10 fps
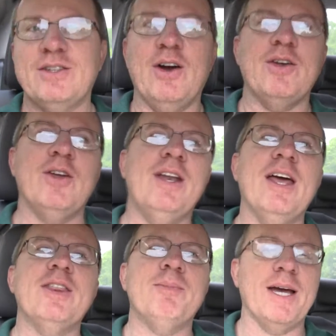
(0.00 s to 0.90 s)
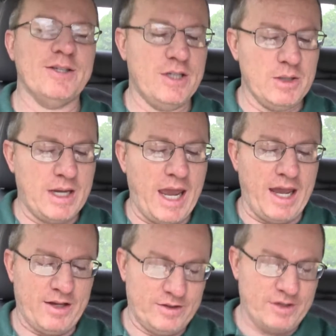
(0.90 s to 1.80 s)
So you did the best you
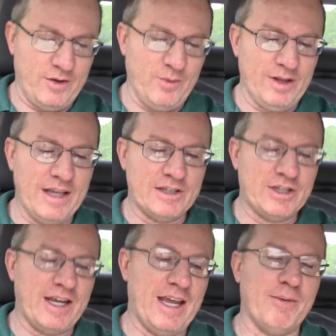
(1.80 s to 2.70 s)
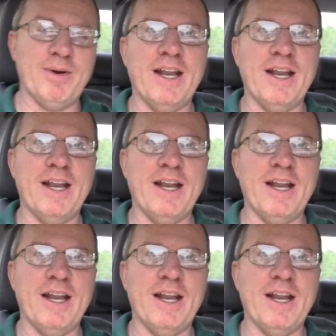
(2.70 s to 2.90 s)
can. So we'll let you in.